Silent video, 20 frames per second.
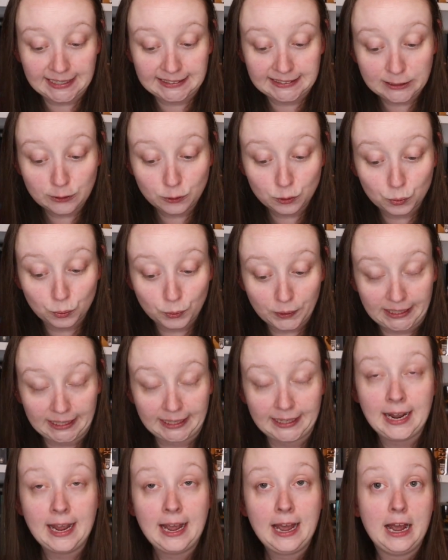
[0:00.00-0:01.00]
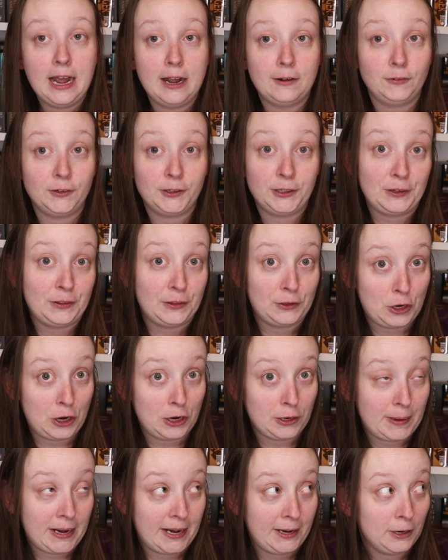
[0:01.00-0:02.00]
I didn't read A Flicker in the
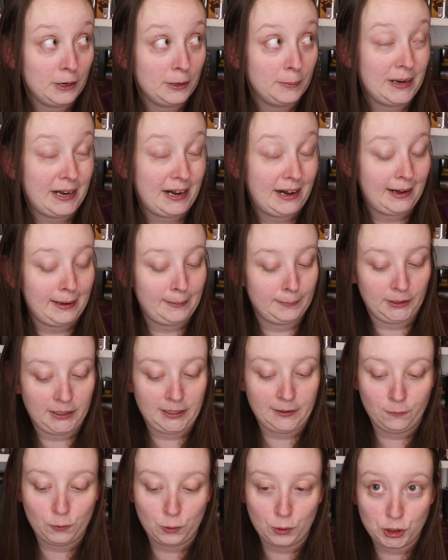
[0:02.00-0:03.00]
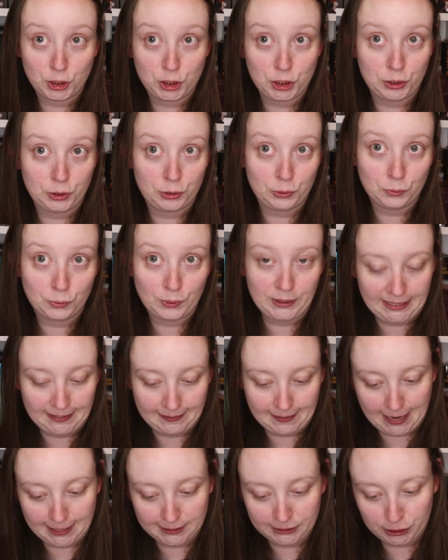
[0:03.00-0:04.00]
Dark by her, but I am looking forward to
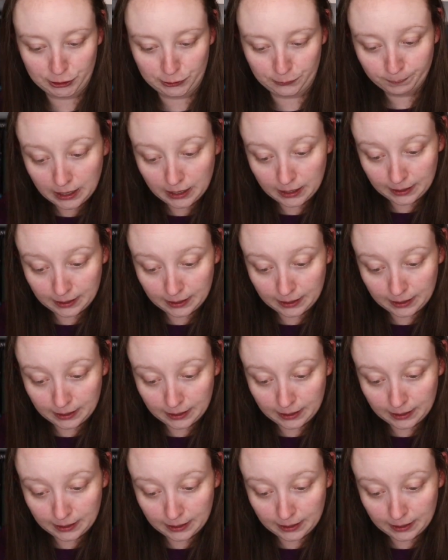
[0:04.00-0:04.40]
reading that soon.